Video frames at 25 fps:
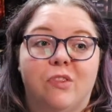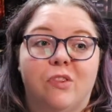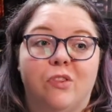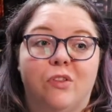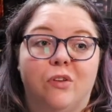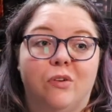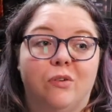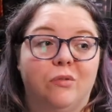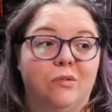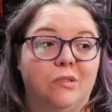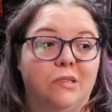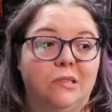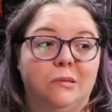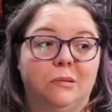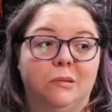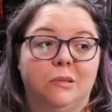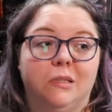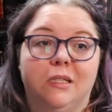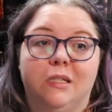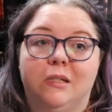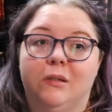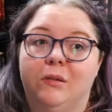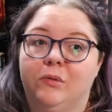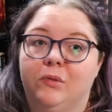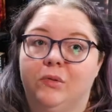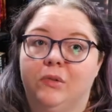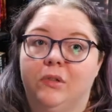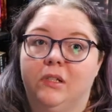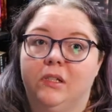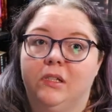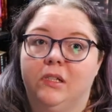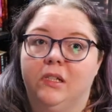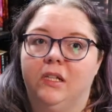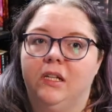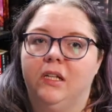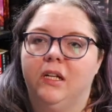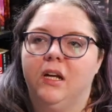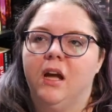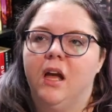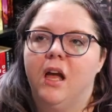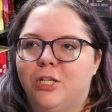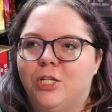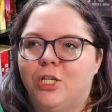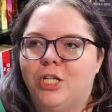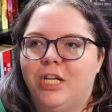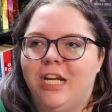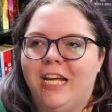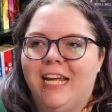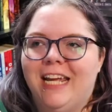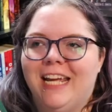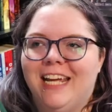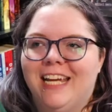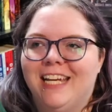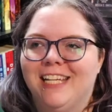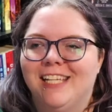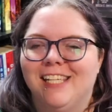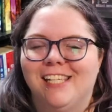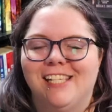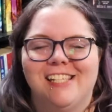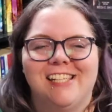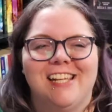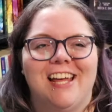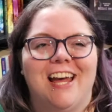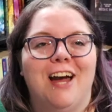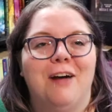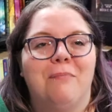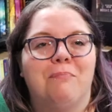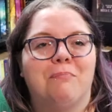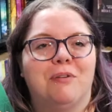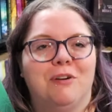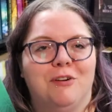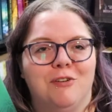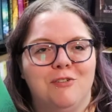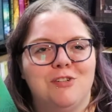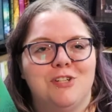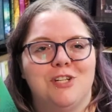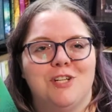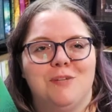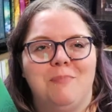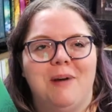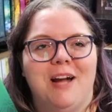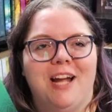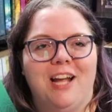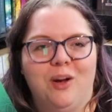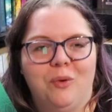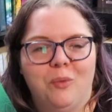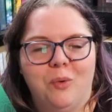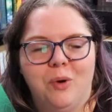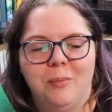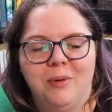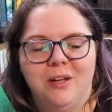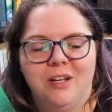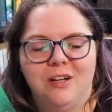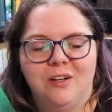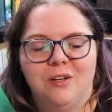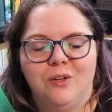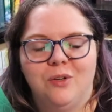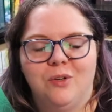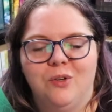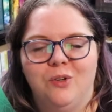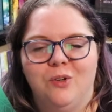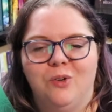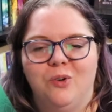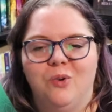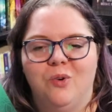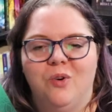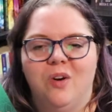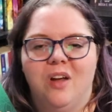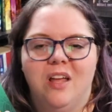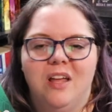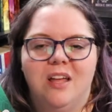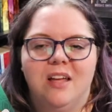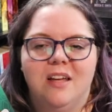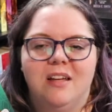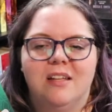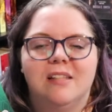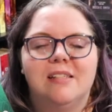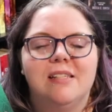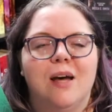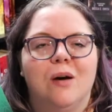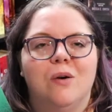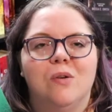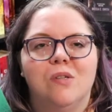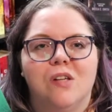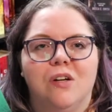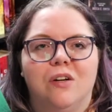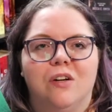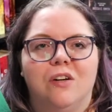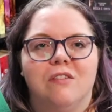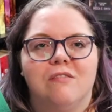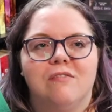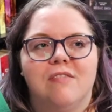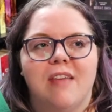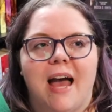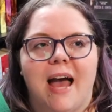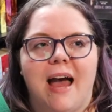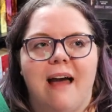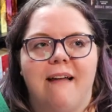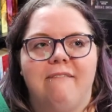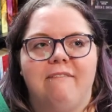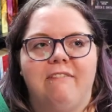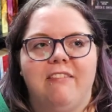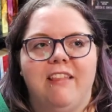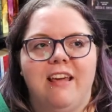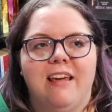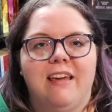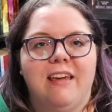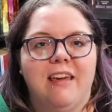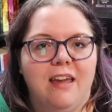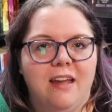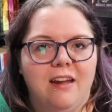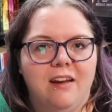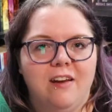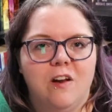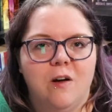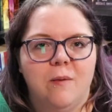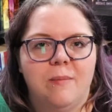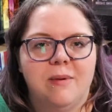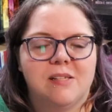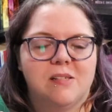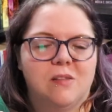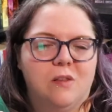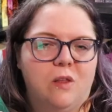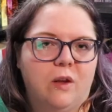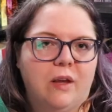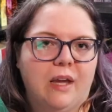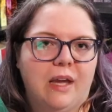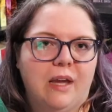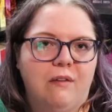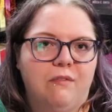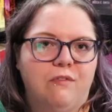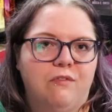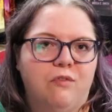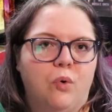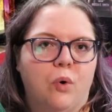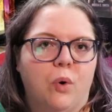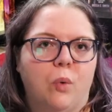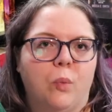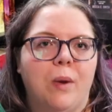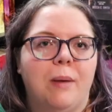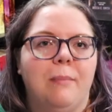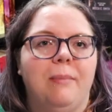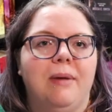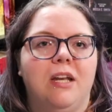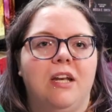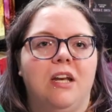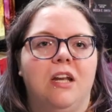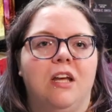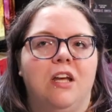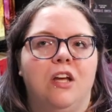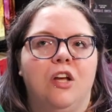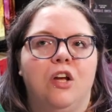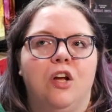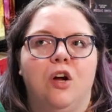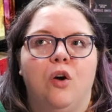though not without trying, she is approached by a woman who tells her that the kingdom is looking for women